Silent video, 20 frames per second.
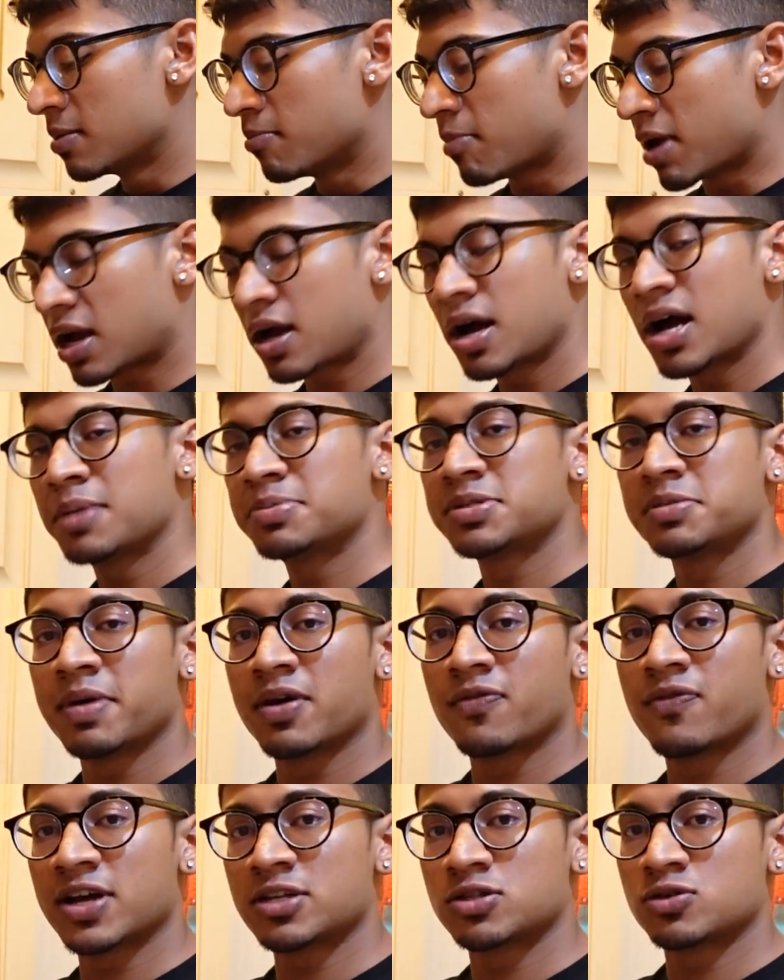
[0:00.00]
My carbs and
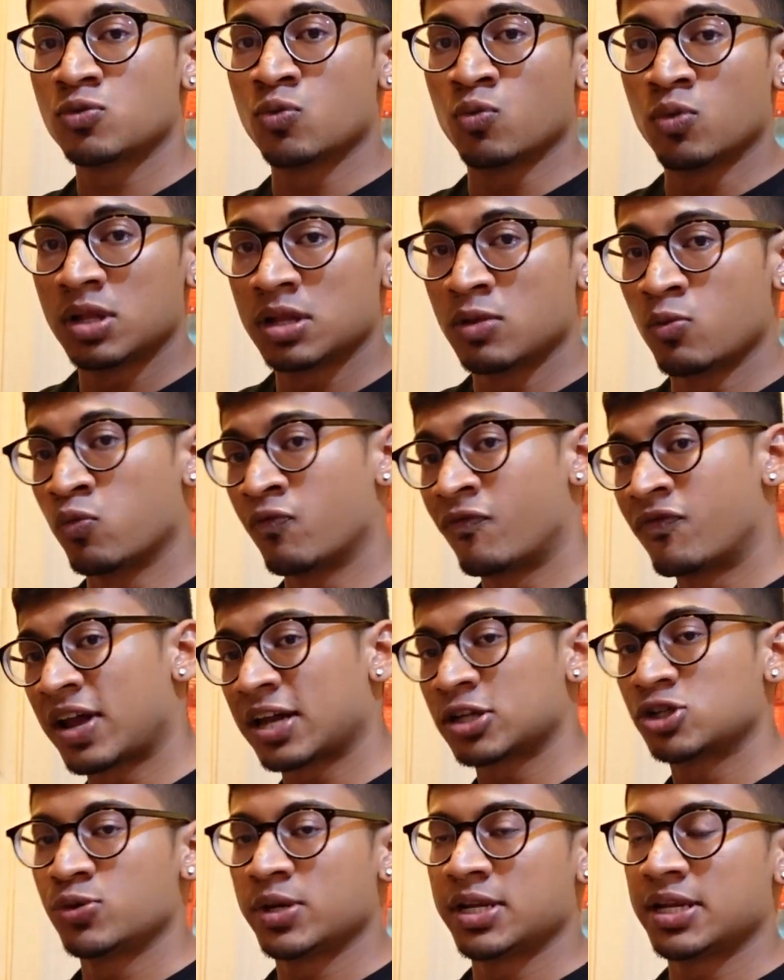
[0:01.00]
my fats will
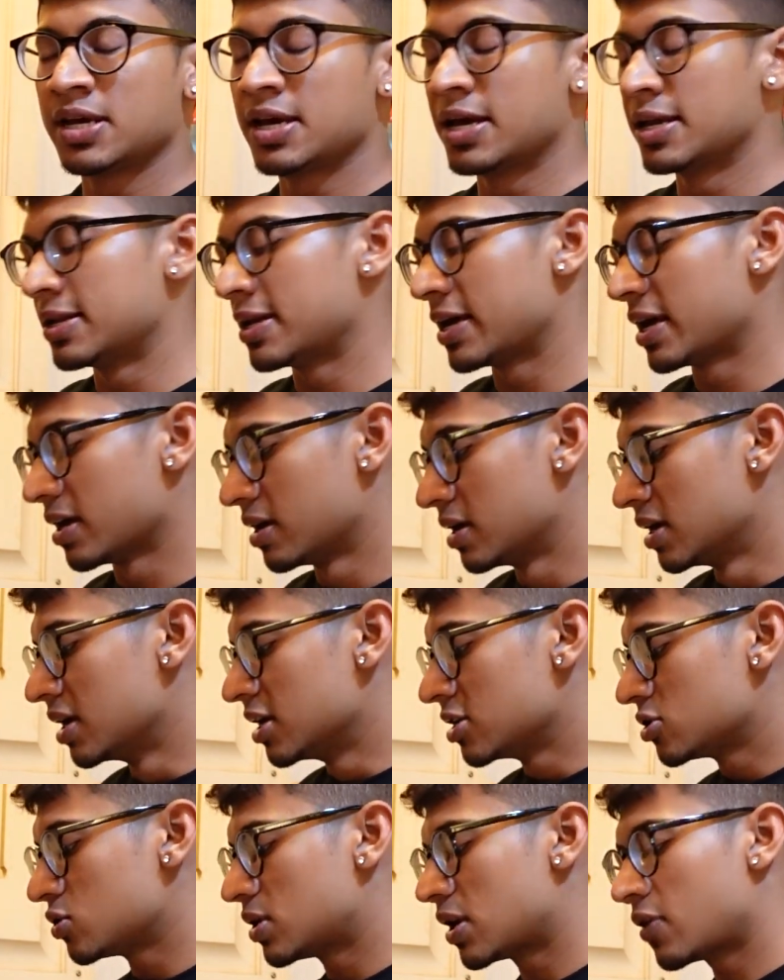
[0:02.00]
fluctuate here and there.
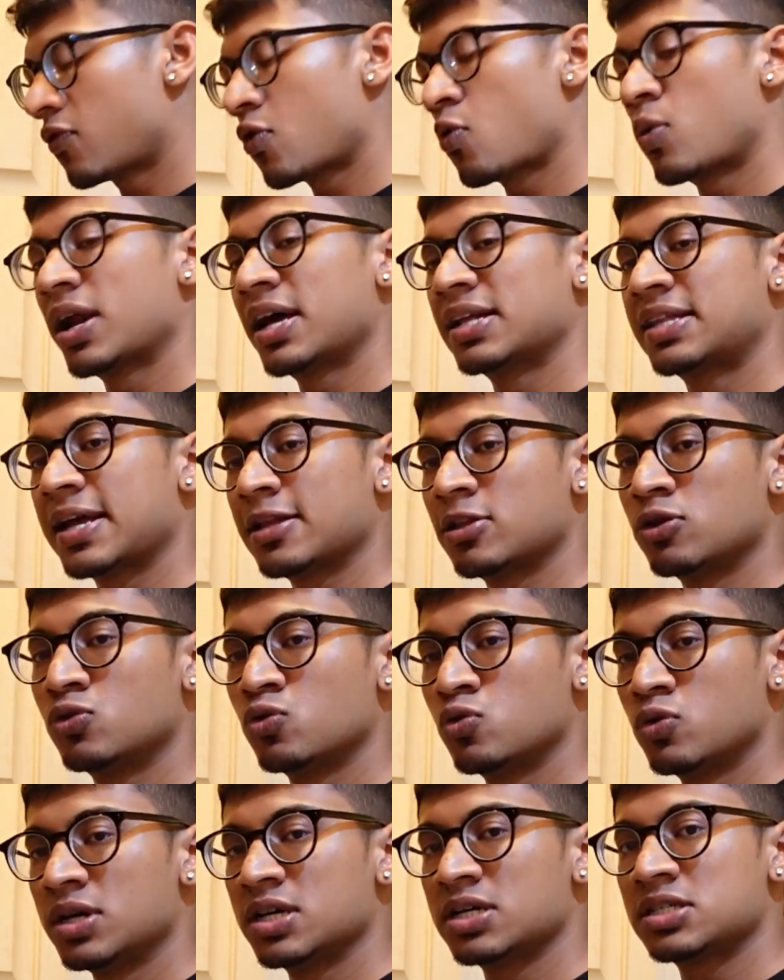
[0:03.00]
So therefore, what I tend to
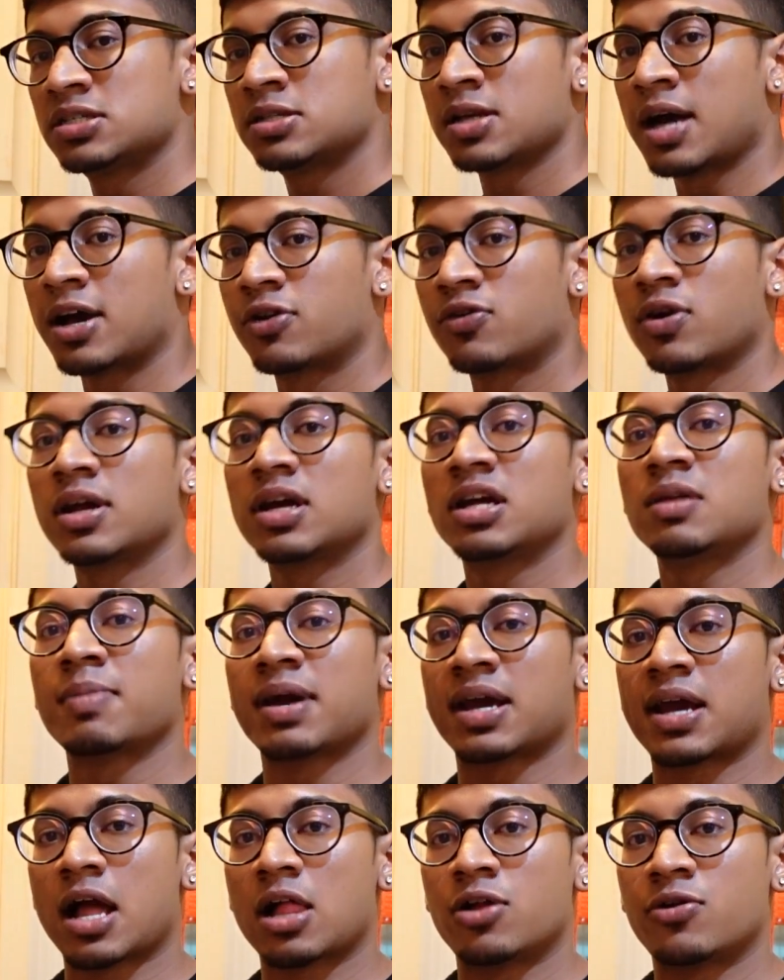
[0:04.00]
do is I try to hit
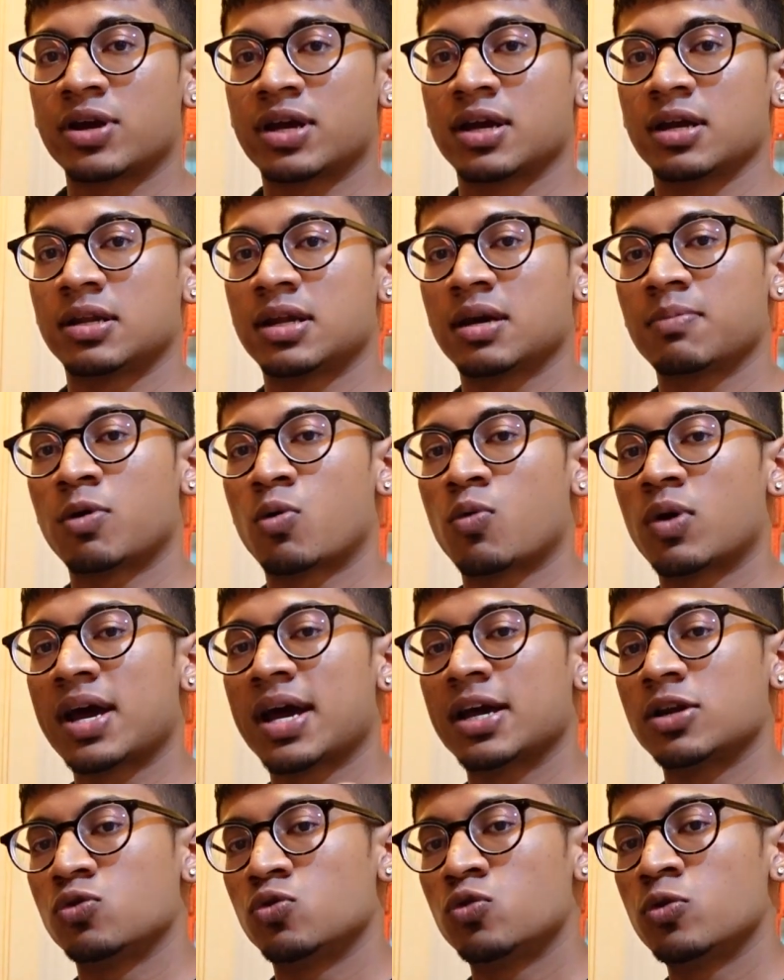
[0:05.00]
my caloric intake. But what
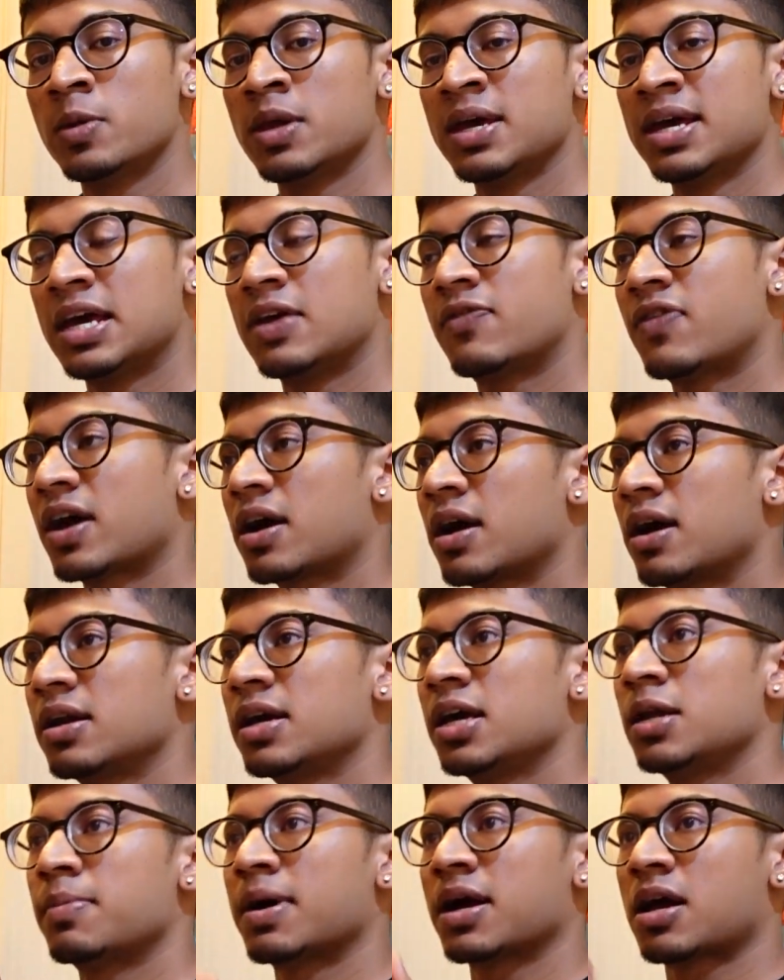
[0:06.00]
I do, if I can't
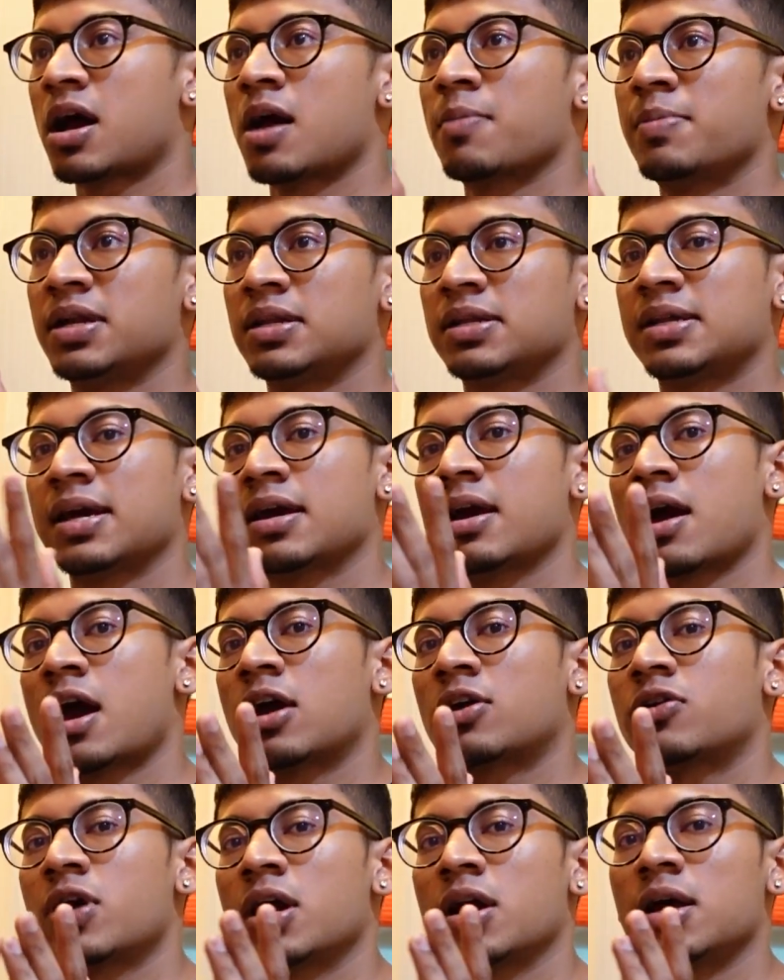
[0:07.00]
hit my carb intake,
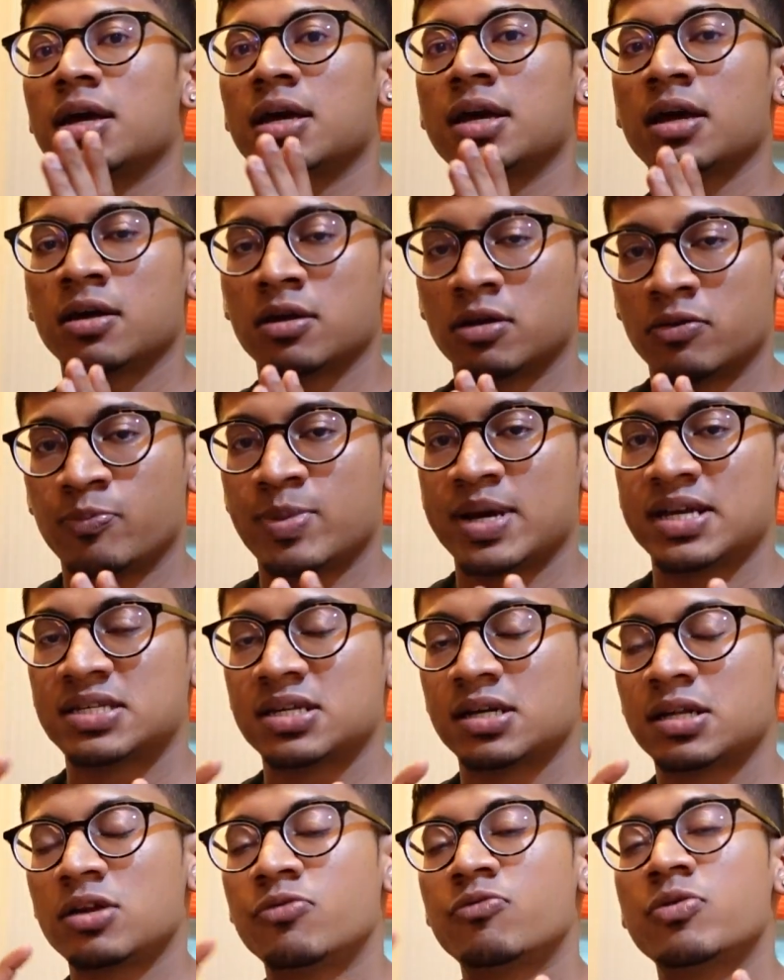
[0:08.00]
I try to
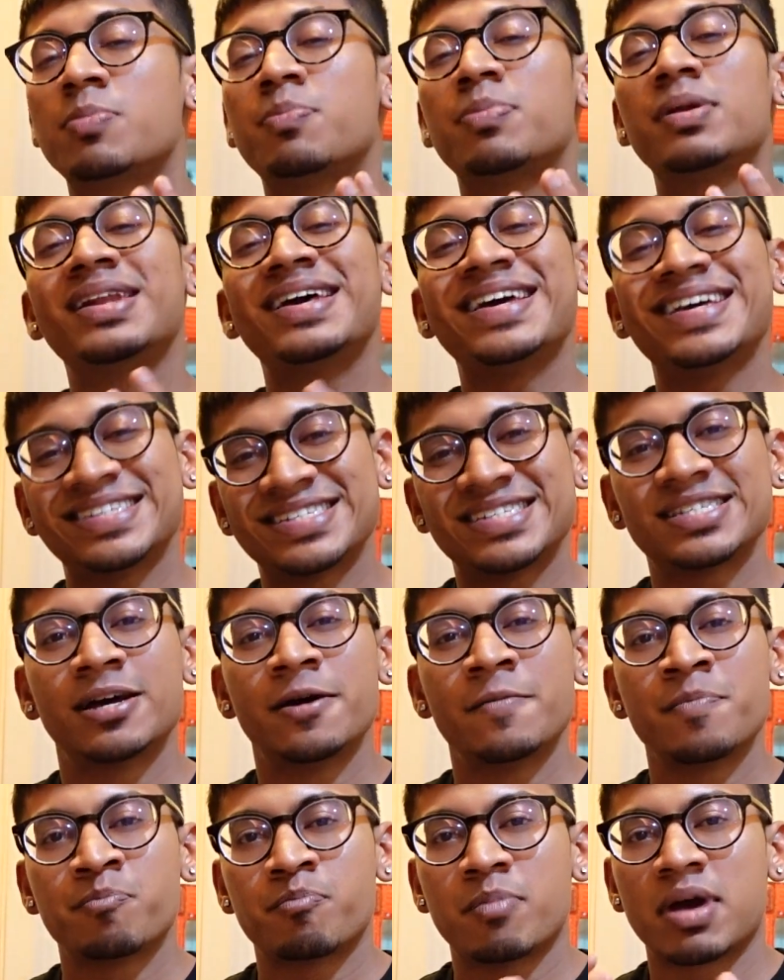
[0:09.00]
basically
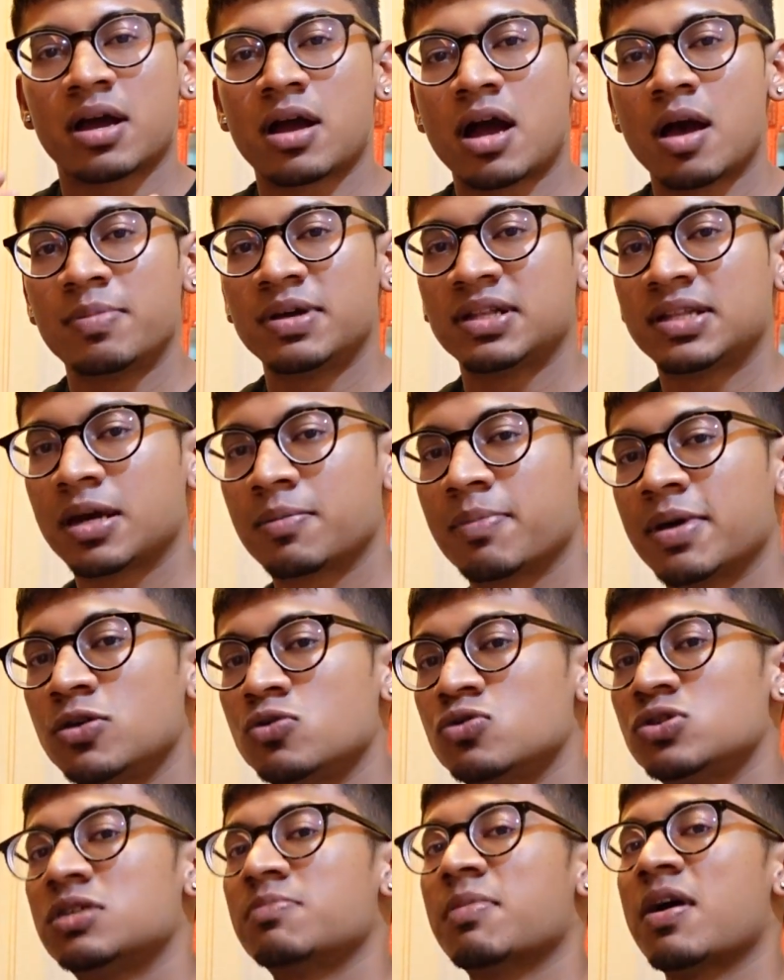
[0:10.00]
replace my carb intake by
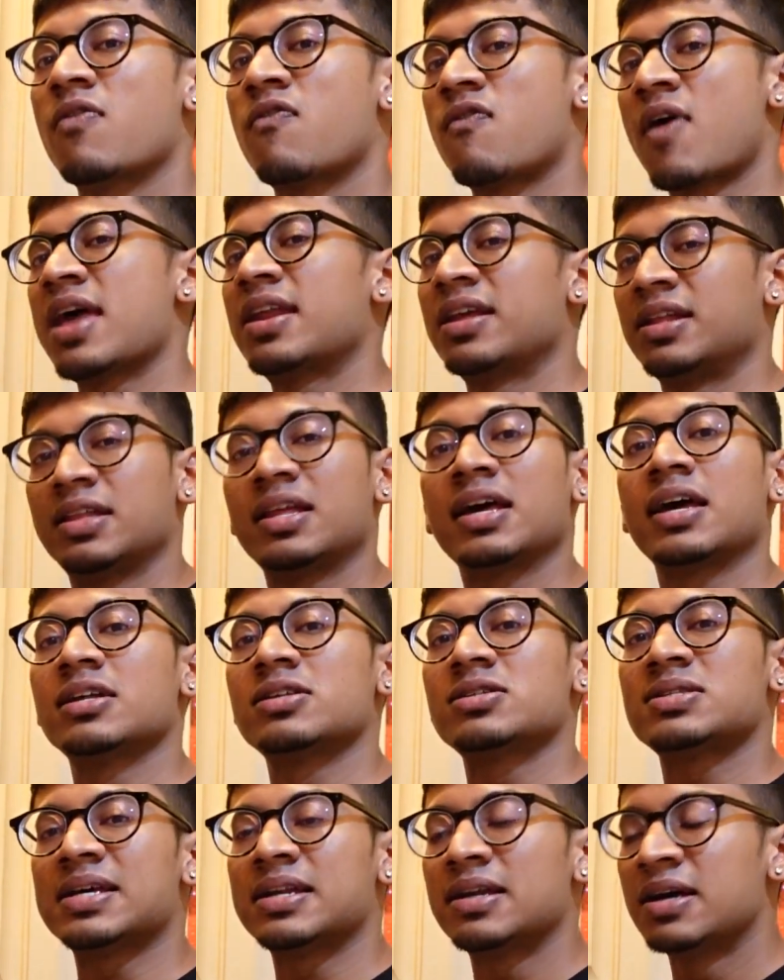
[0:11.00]
using my fat intake
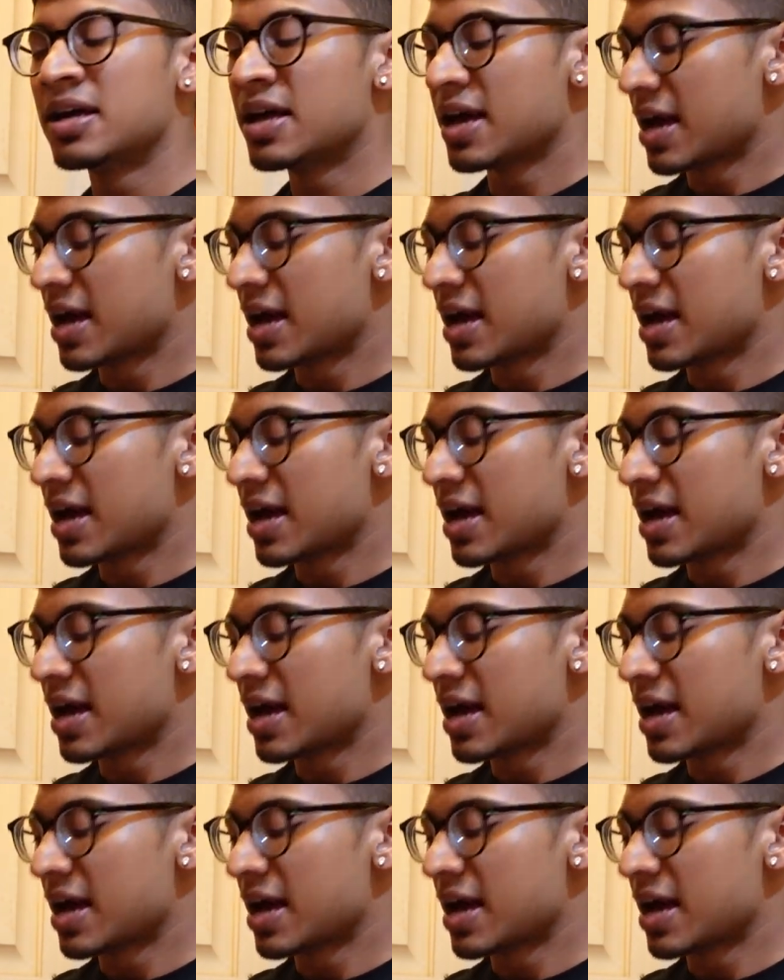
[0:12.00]
instead.